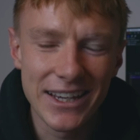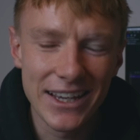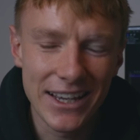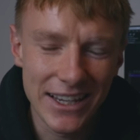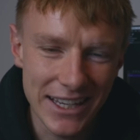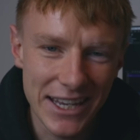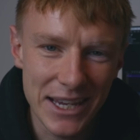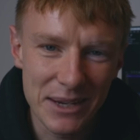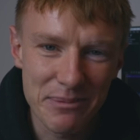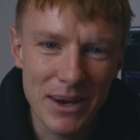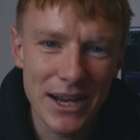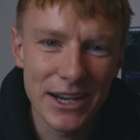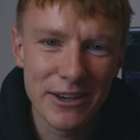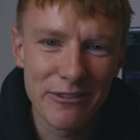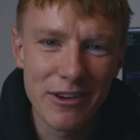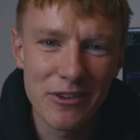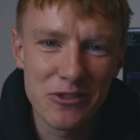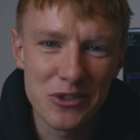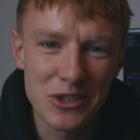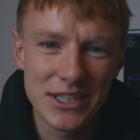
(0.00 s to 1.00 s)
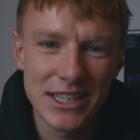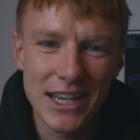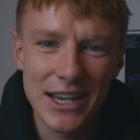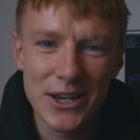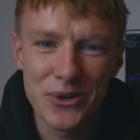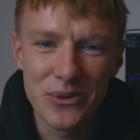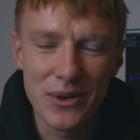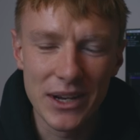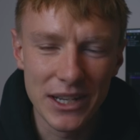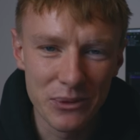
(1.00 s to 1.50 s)
a kickback of every
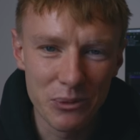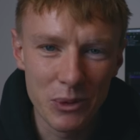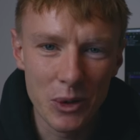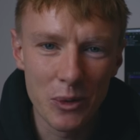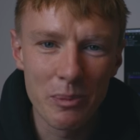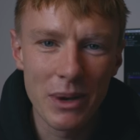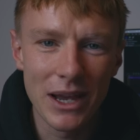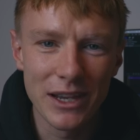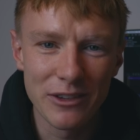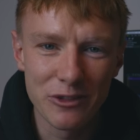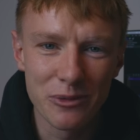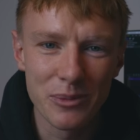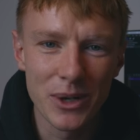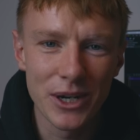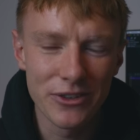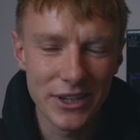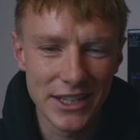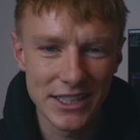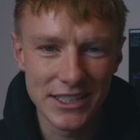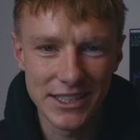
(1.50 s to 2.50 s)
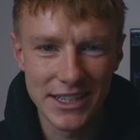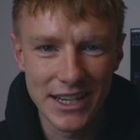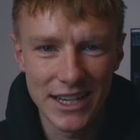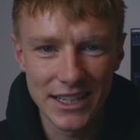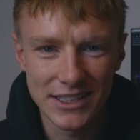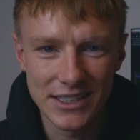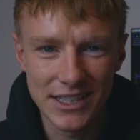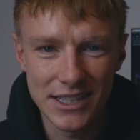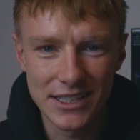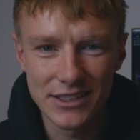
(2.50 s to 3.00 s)
sale and it will pay for my racing
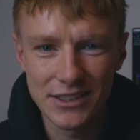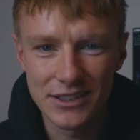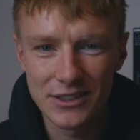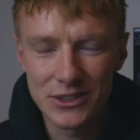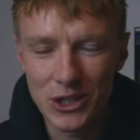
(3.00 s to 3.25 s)
next season.